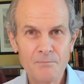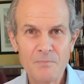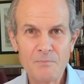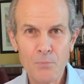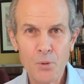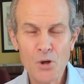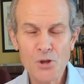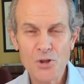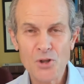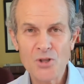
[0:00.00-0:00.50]

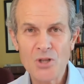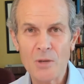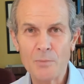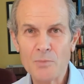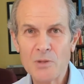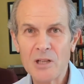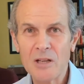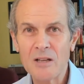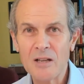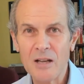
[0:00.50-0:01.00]
pushes
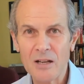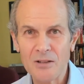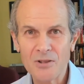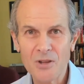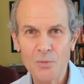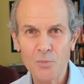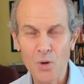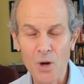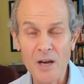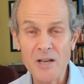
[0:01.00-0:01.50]
them to get
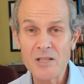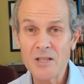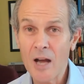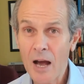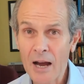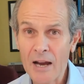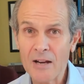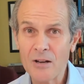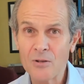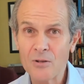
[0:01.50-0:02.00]
the price
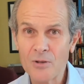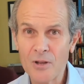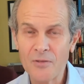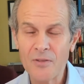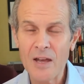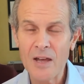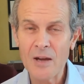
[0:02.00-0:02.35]
higher than they